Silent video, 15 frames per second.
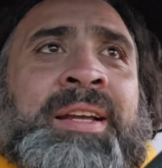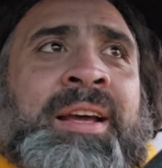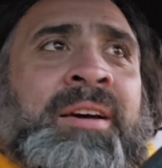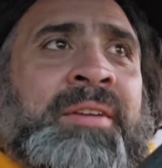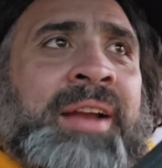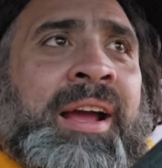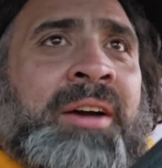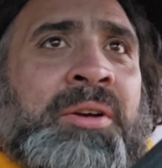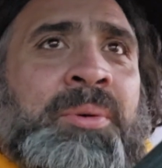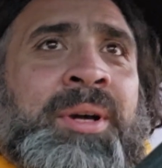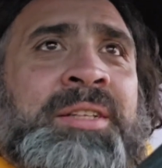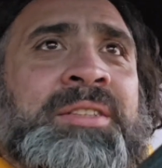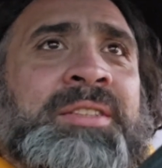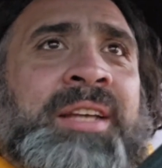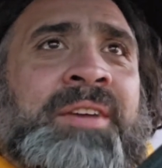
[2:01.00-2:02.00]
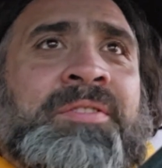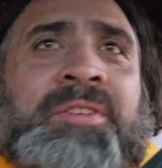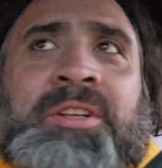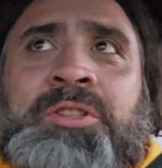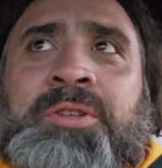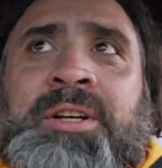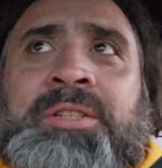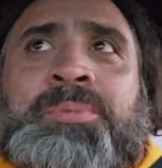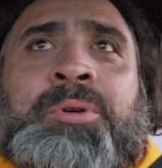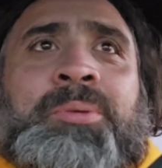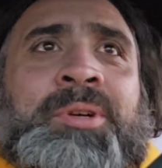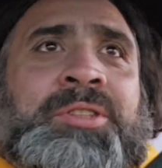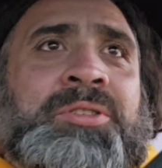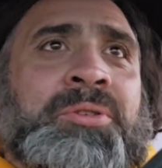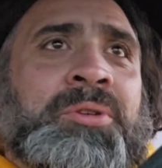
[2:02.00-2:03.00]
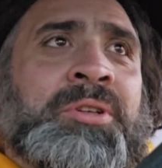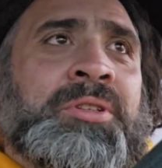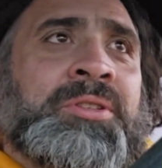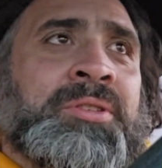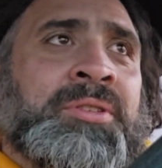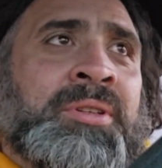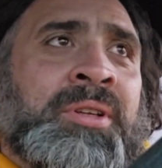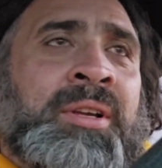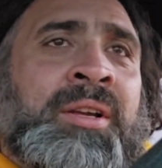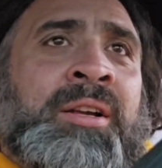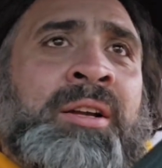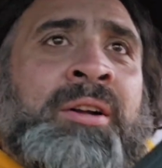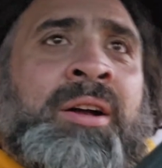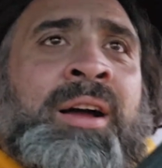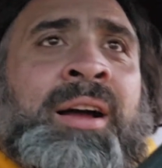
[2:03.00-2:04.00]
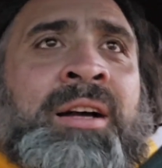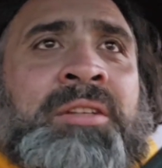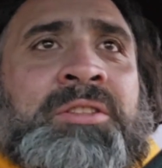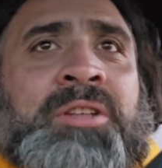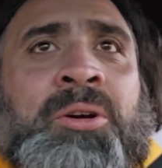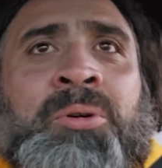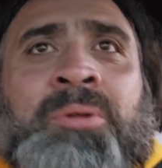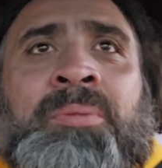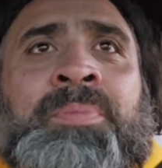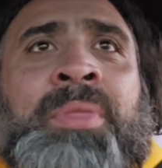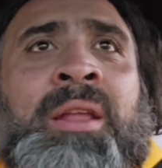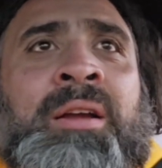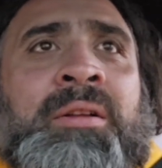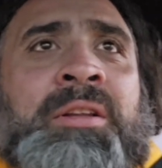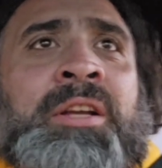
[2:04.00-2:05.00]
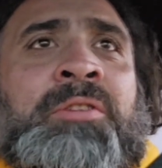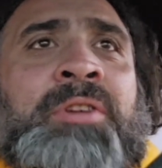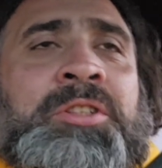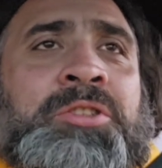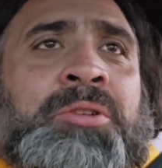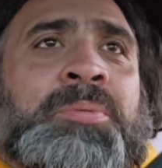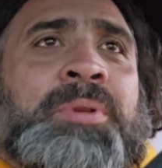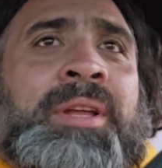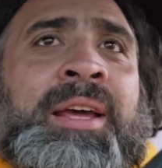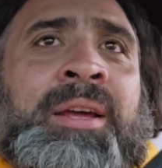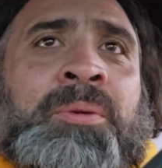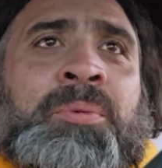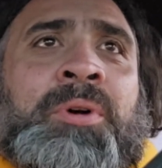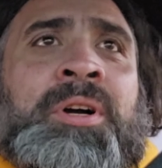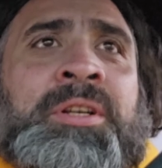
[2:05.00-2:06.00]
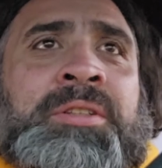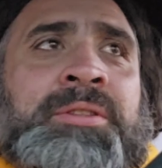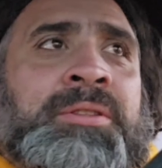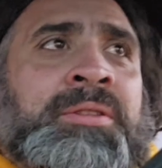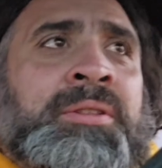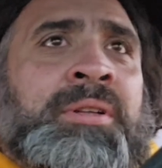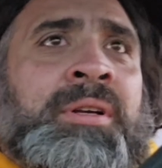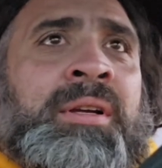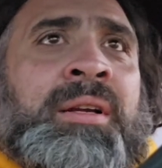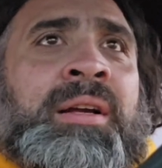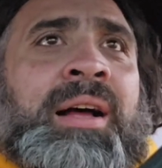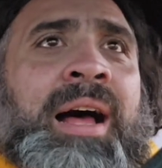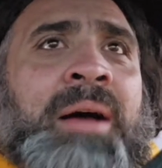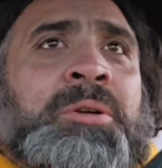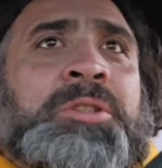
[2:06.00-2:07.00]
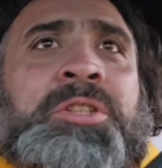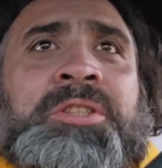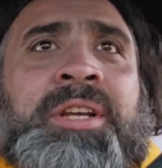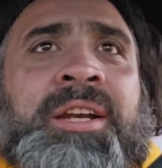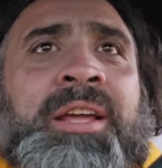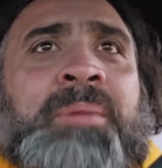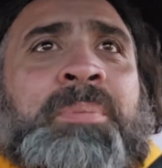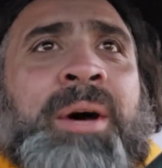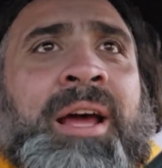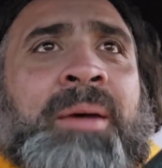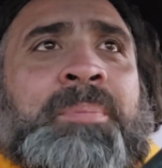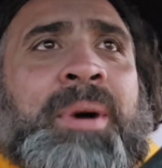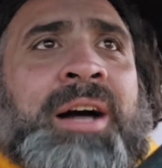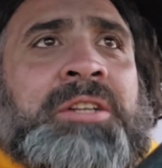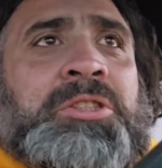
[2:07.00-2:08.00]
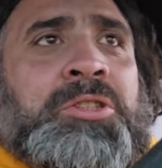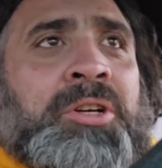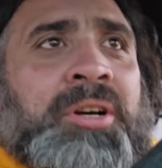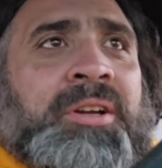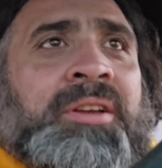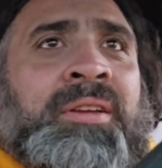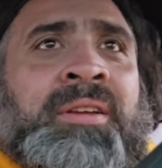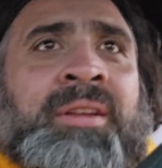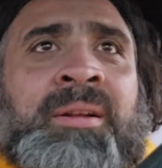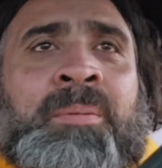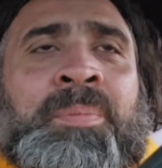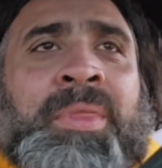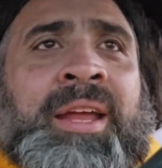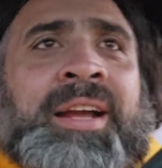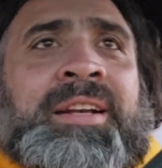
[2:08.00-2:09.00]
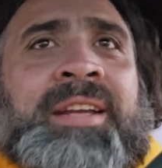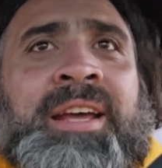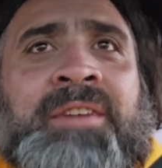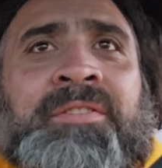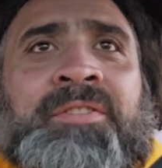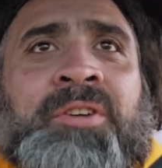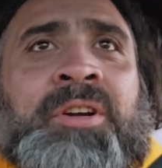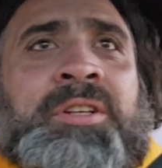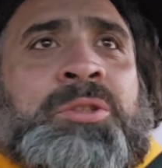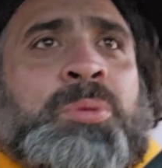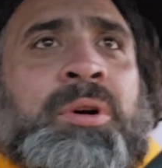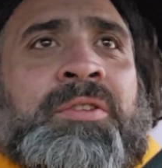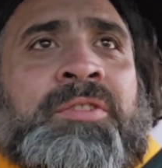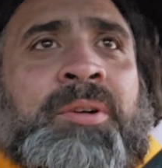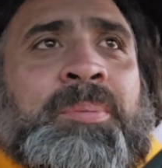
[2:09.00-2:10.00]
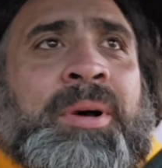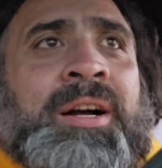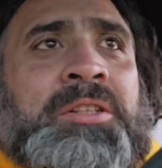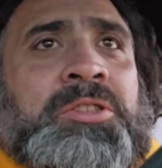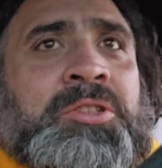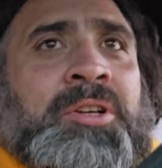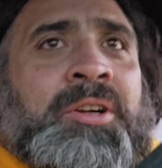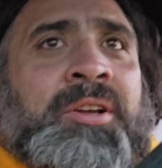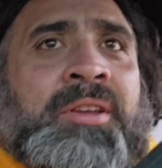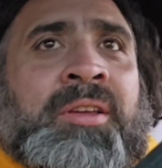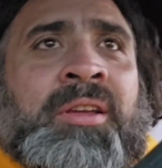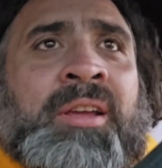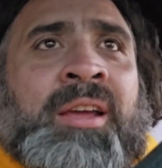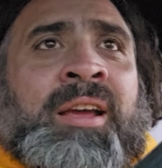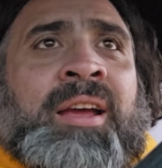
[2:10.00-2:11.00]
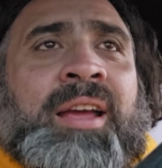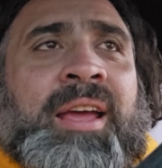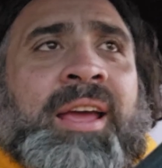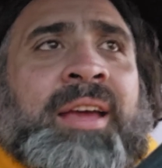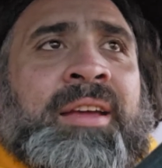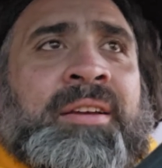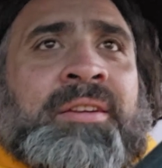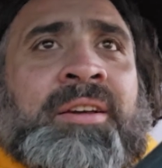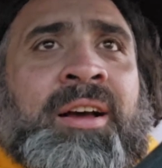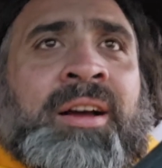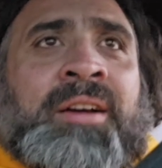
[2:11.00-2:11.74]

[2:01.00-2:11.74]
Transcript: down, how do I safely transport my scooters? So, the original plan was I was just going to buy a box truck, like a 10-foot, 12-foot box truck, and